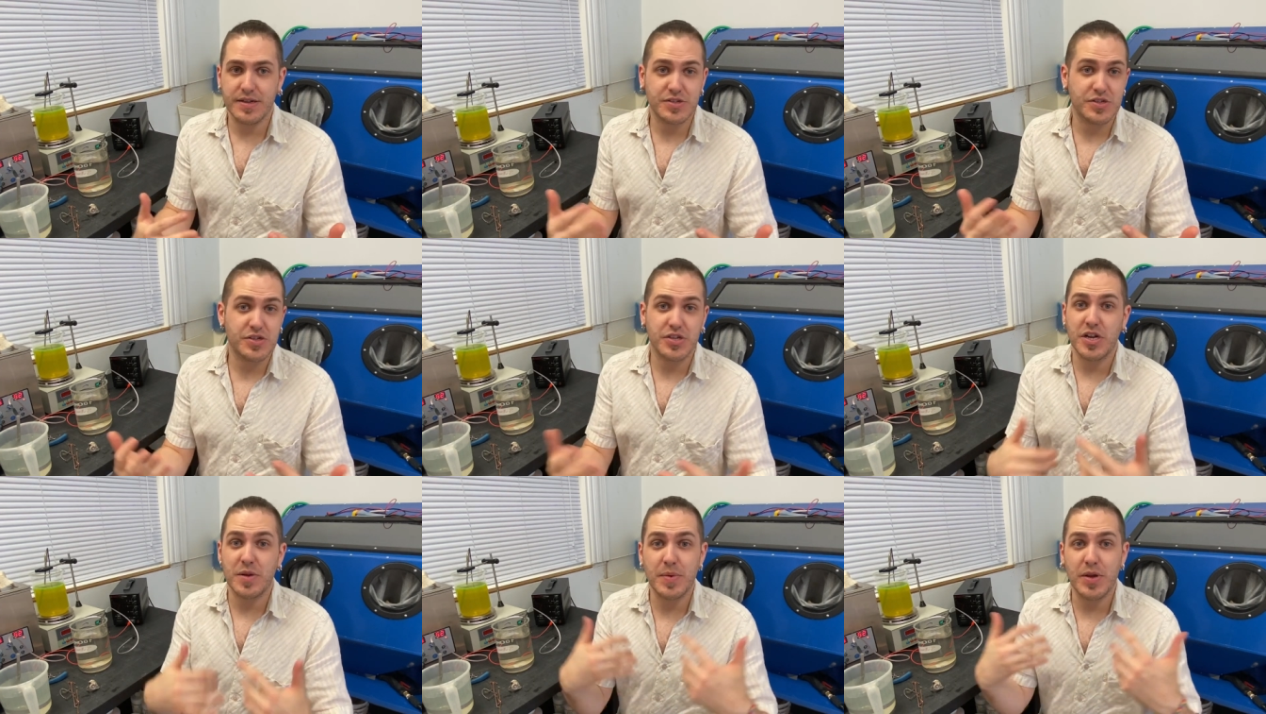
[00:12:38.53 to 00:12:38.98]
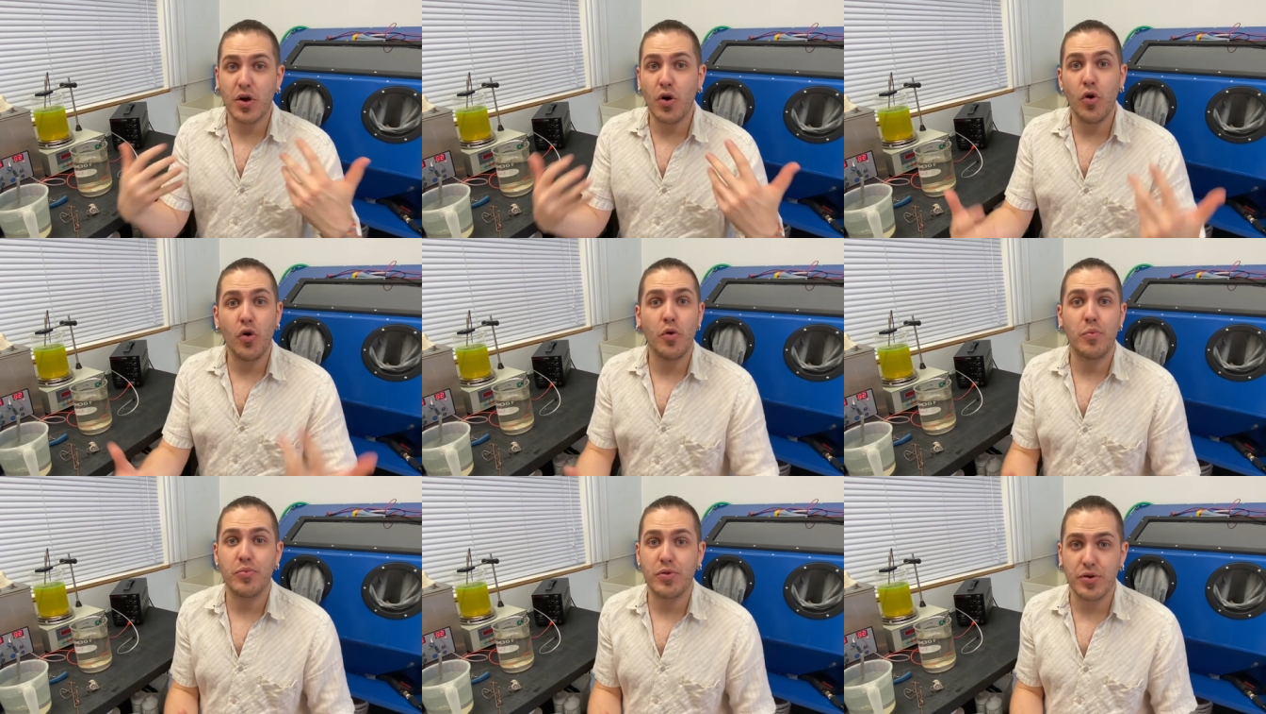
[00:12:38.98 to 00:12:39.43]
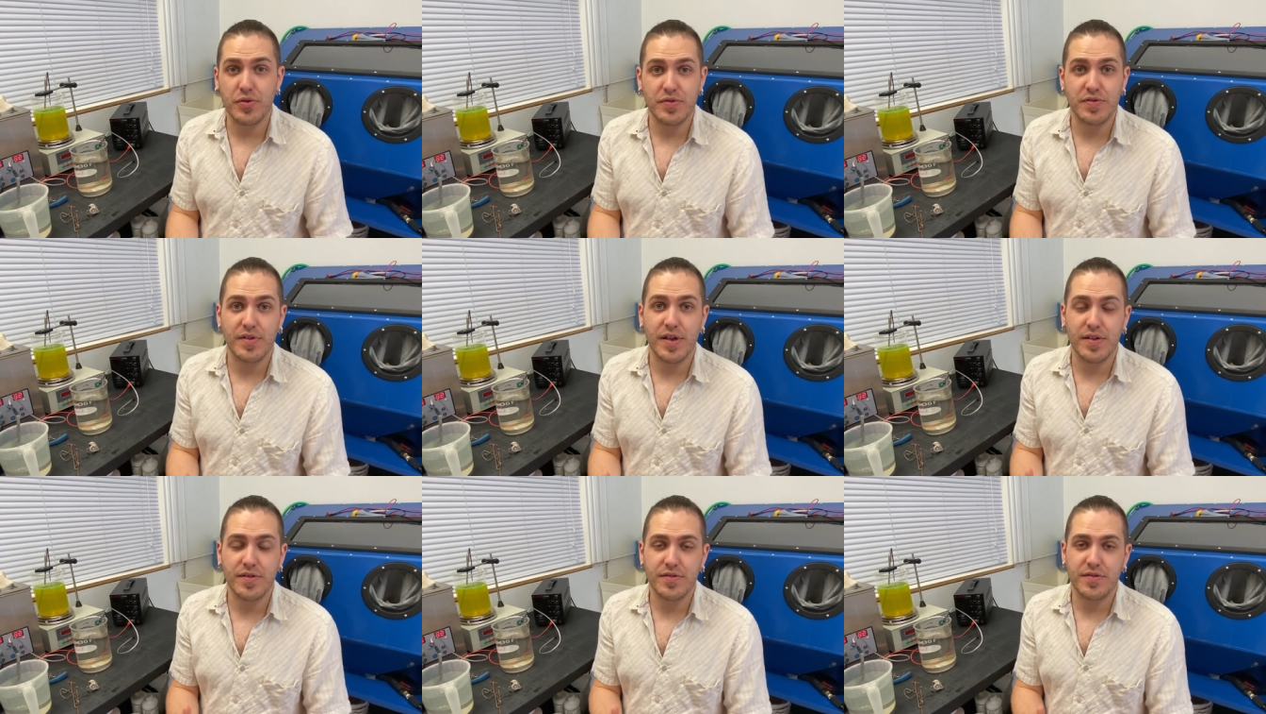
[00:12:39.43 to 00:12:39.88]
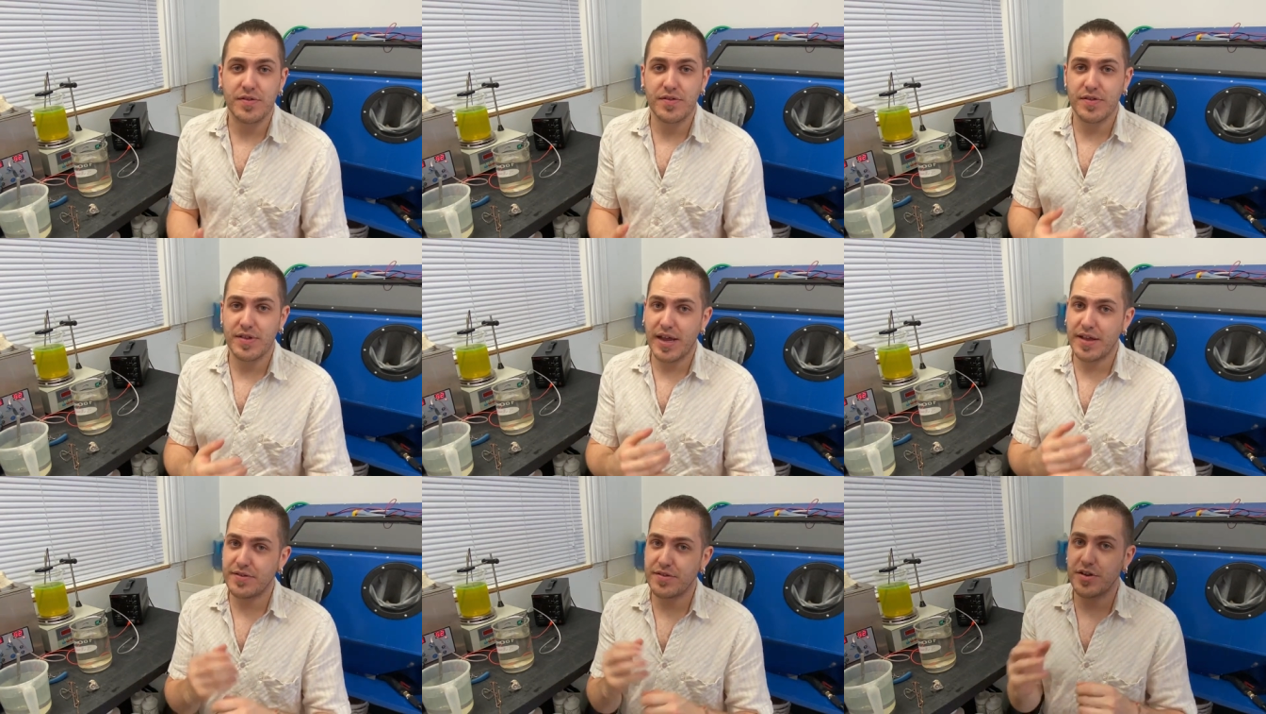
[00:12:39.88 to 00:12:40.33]
it's just gonna be a whole process.
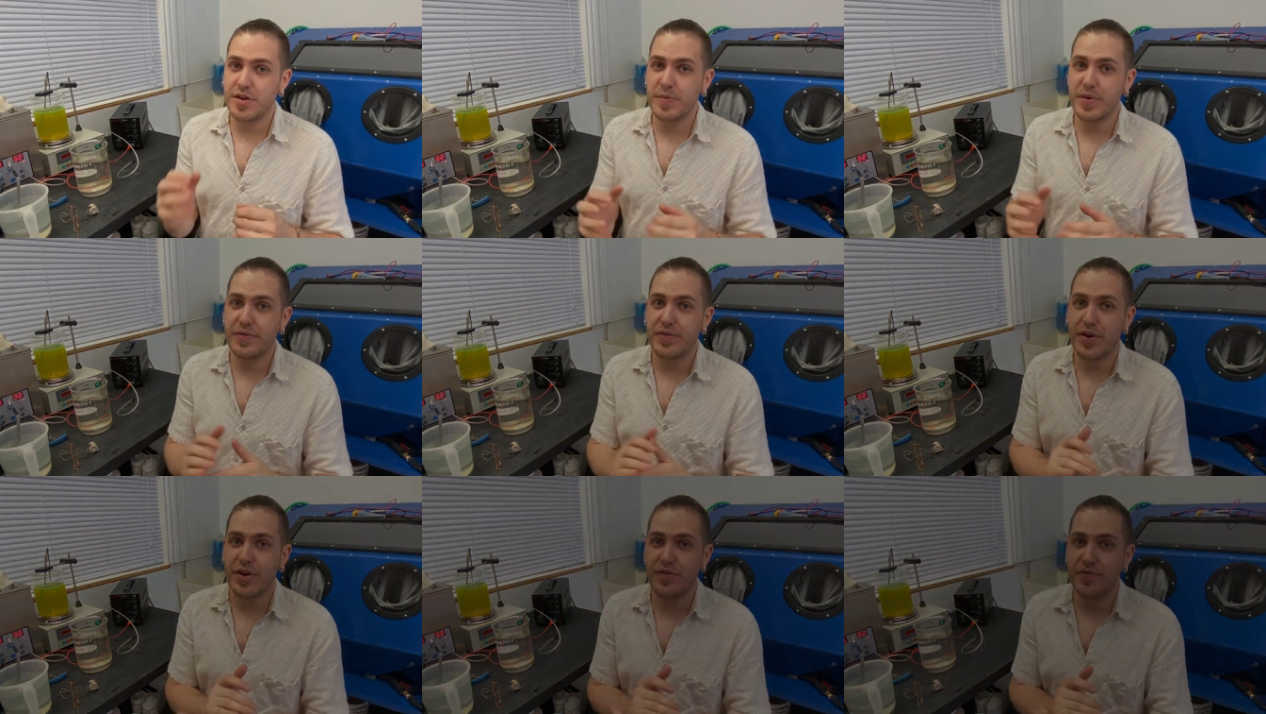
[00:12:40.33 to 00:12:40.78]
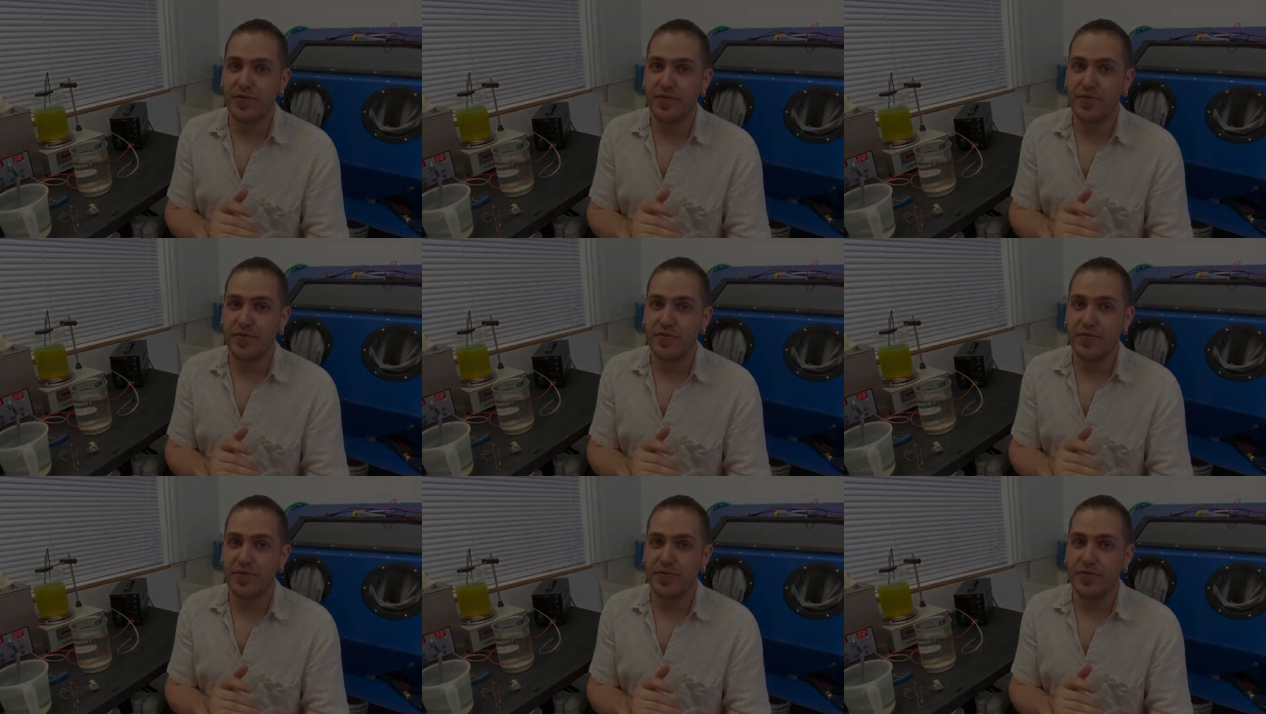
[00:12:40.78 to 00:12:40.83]
So that's gonna be very